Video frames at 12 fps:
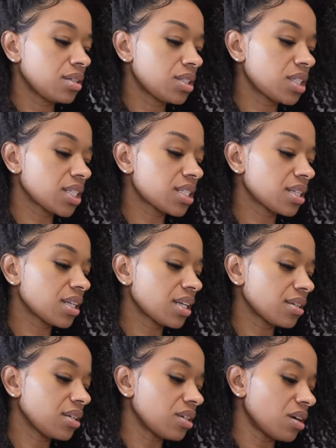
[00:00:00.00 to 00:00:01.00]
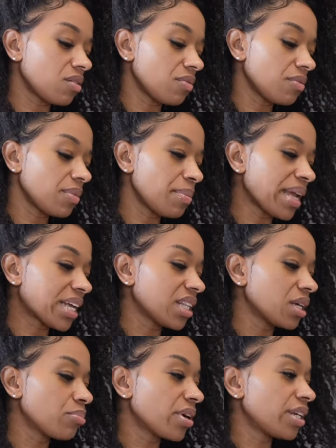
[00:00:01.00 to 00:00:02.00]
just to, you know, make it
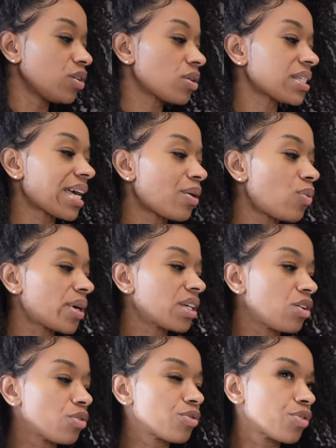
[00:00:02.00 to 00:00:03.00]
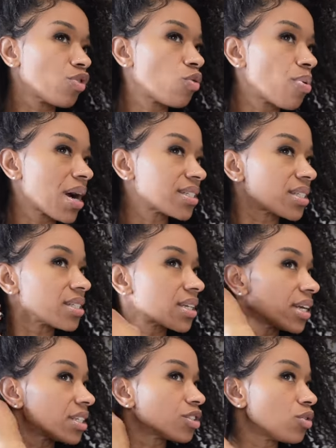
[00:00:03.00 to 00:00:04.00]
look brand new because I don't want to go through the whole process
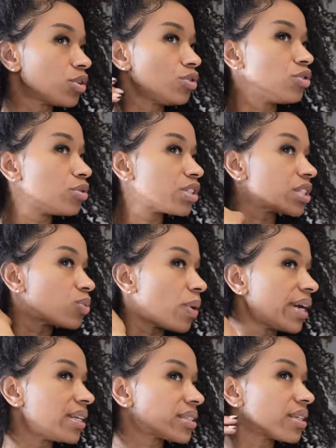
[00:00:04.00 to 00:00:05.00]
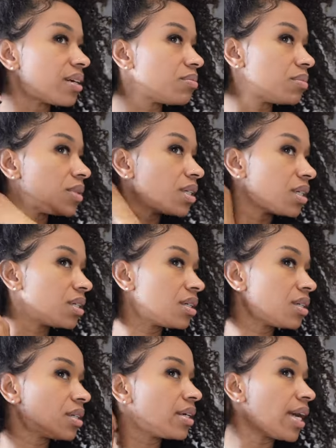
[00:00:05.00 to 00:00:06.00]
again. So all you do is just wet it some
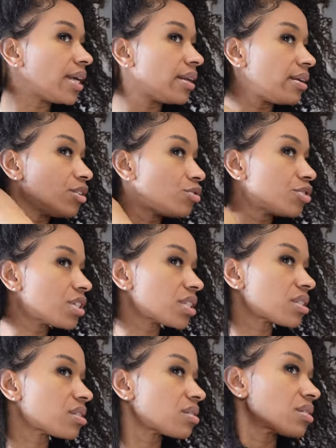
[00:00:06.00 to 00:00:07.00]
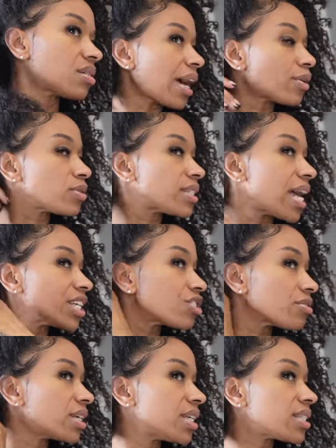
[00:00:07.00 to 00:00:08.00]
and then you just, I don't
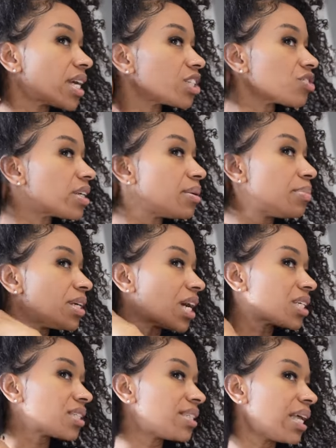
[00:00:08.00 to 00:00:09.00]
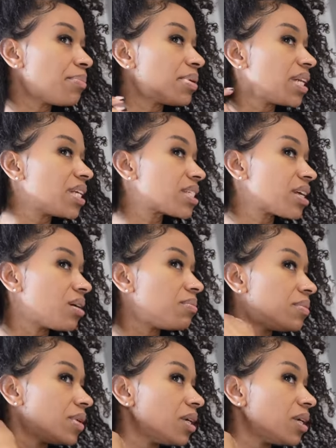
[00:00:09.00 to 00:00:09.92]
saturate it saturated, but I just dampen it some.